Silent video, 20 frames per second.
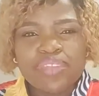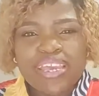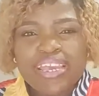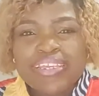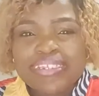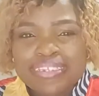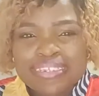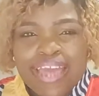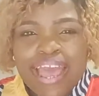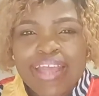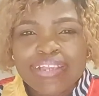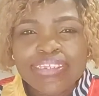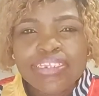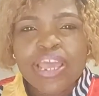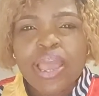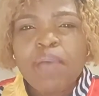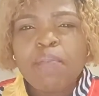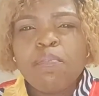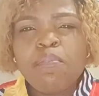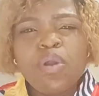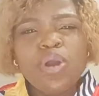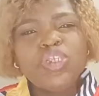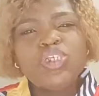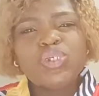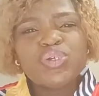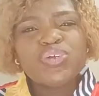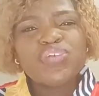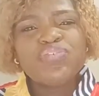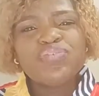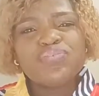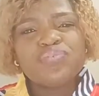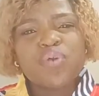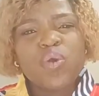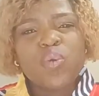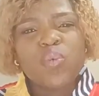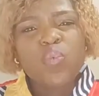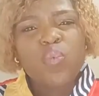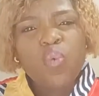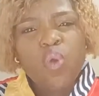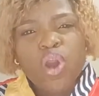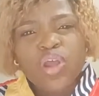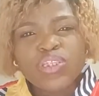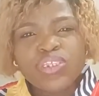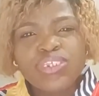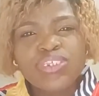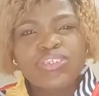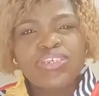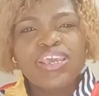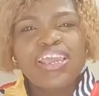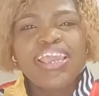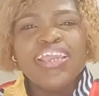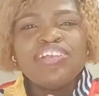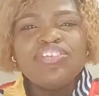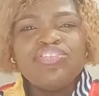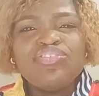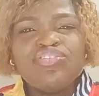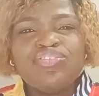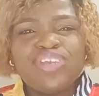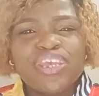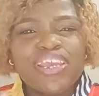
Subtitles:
is that much of what a